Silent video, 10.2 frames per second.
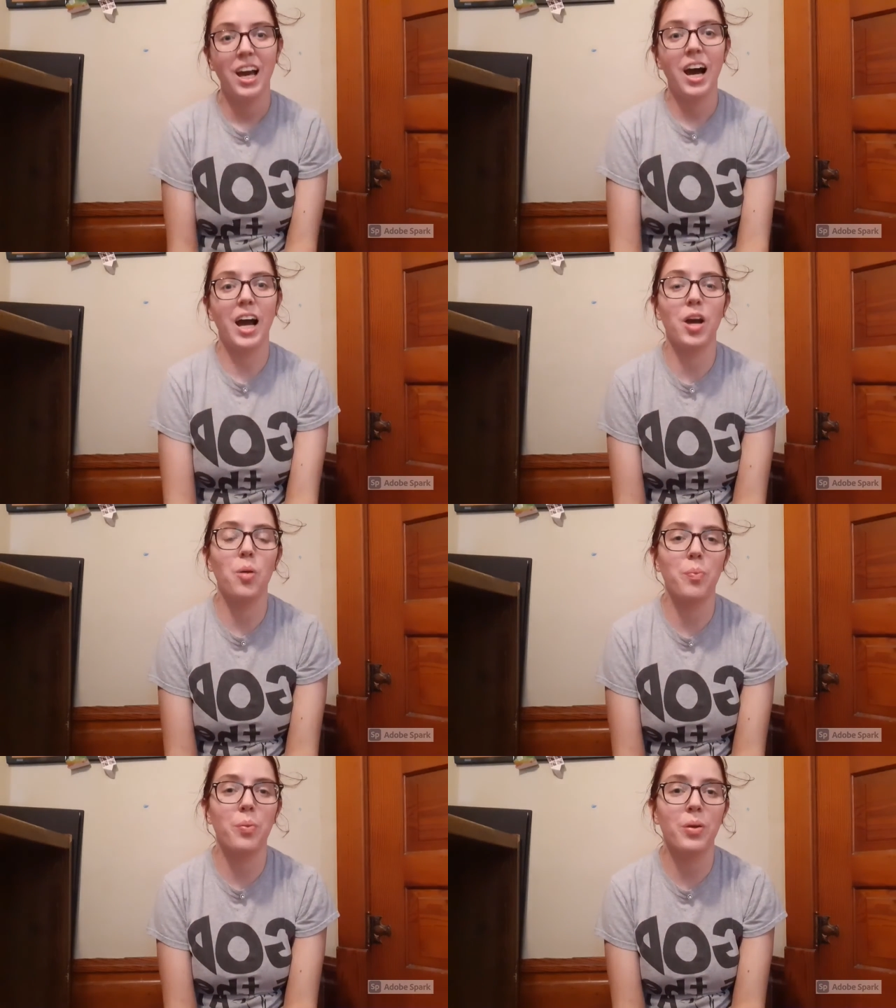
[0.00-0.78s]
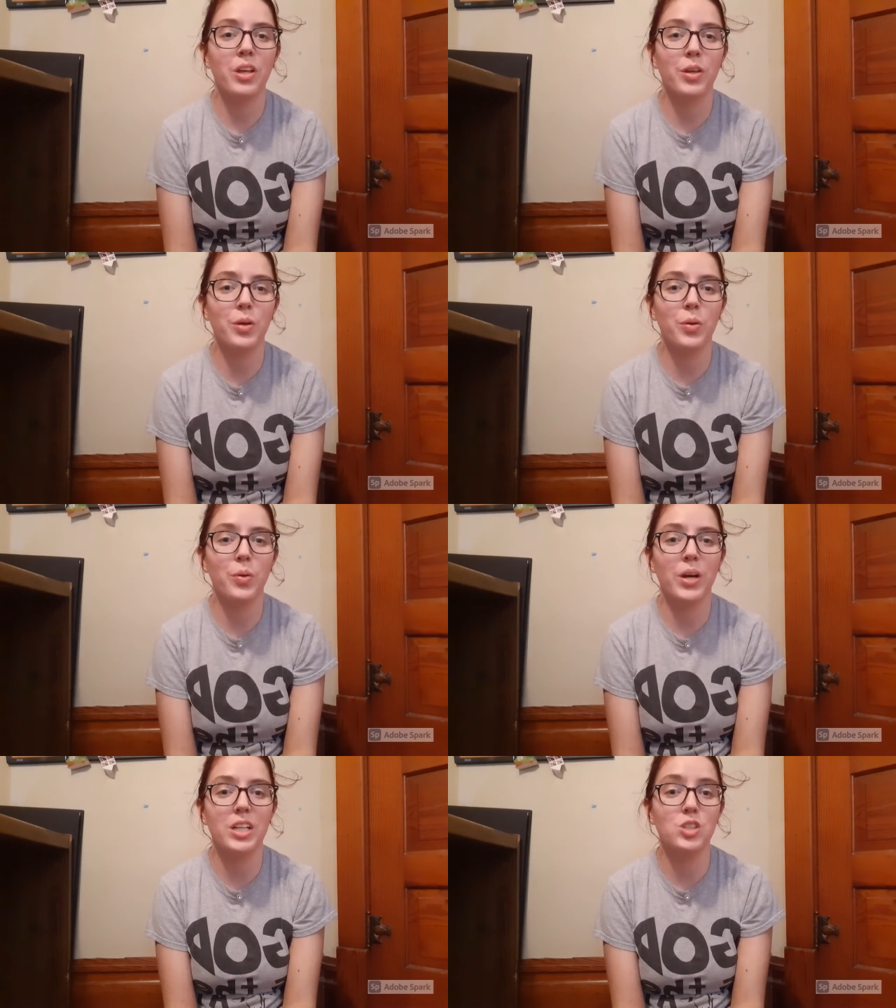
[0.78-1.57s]
I hope you
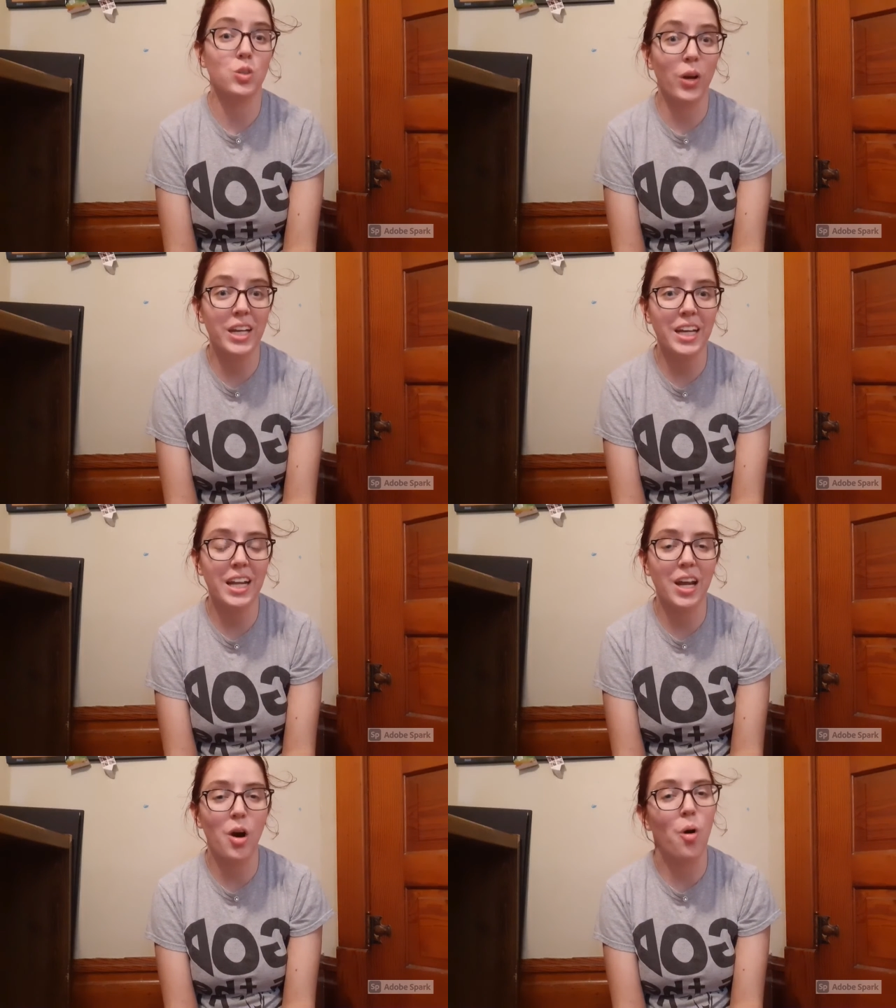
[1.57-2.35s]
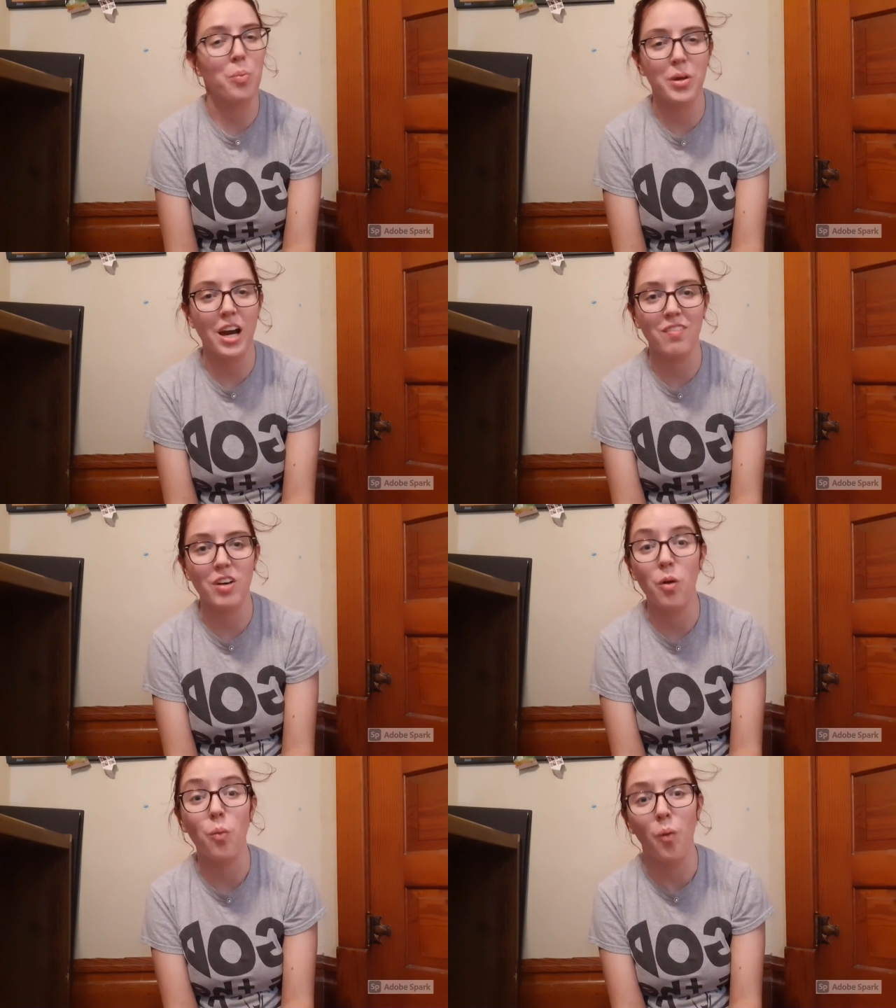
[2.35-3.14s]
enjoyed it, and I hope you have
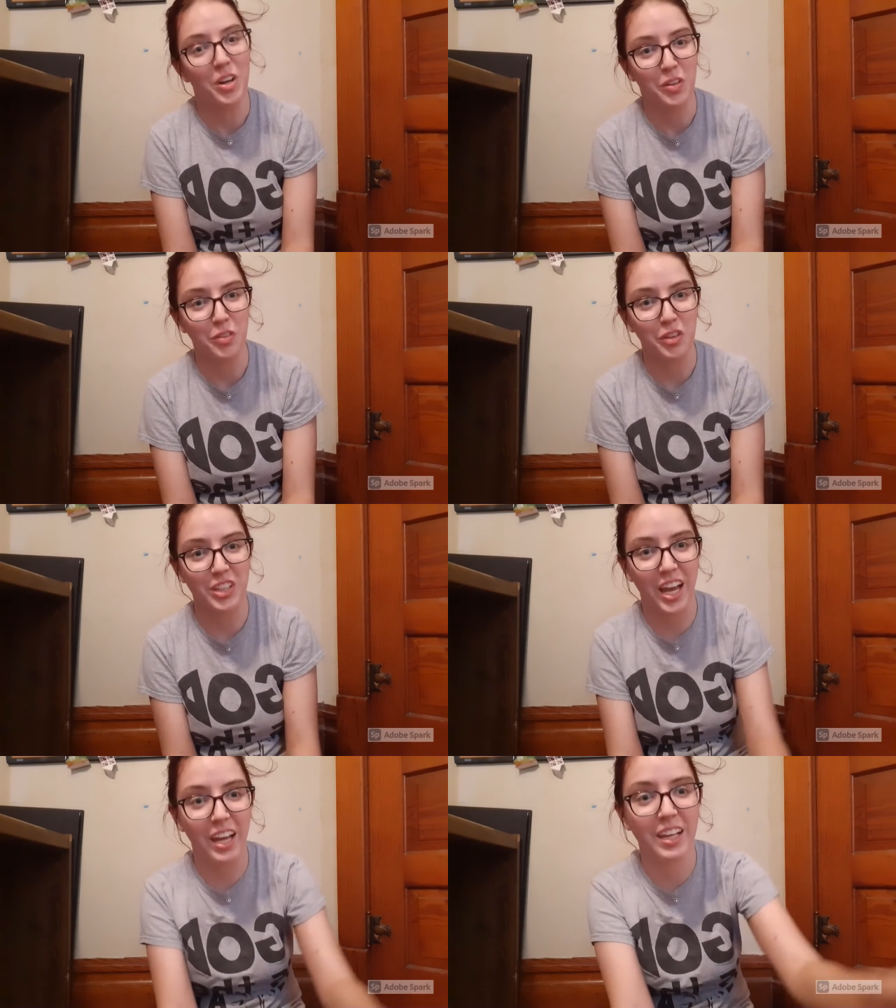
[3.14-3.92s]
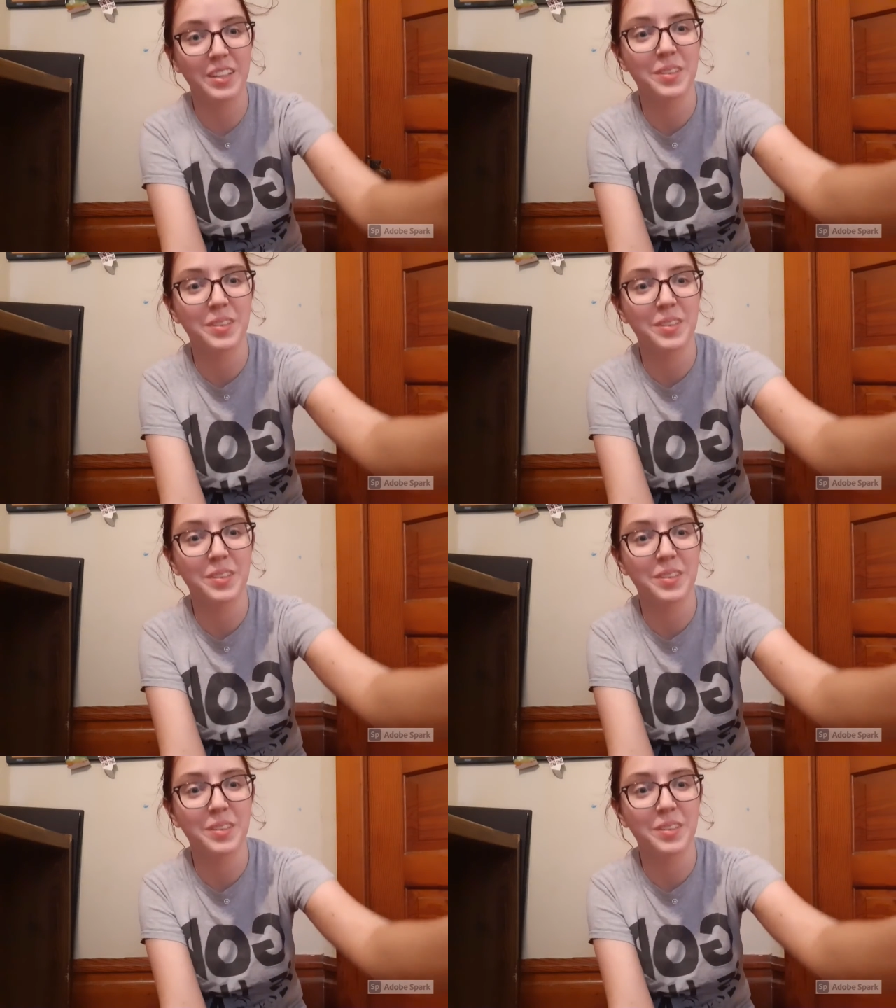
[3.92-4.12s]
a wonderful day.